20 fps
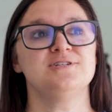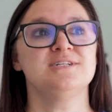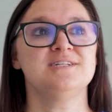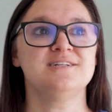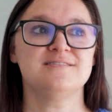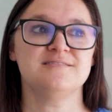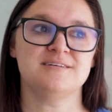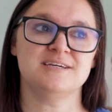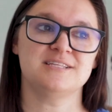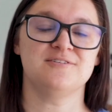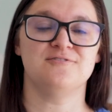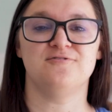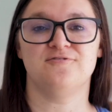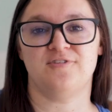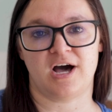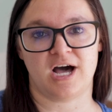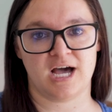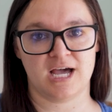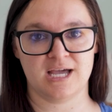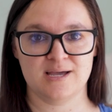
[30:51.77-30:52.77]
didn't like the
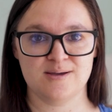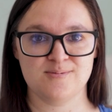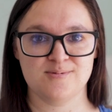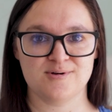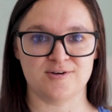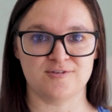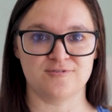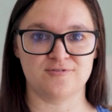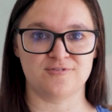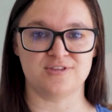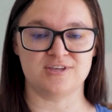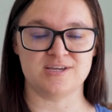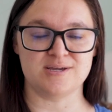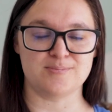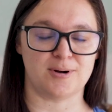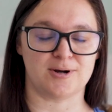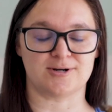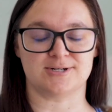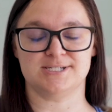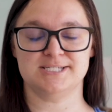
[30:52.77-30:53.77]
vibe of the
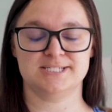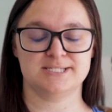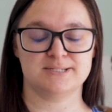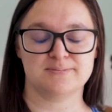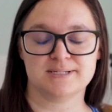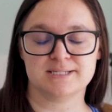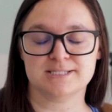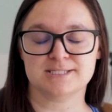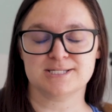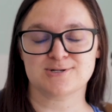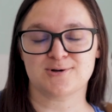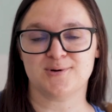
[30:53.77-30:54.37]
participants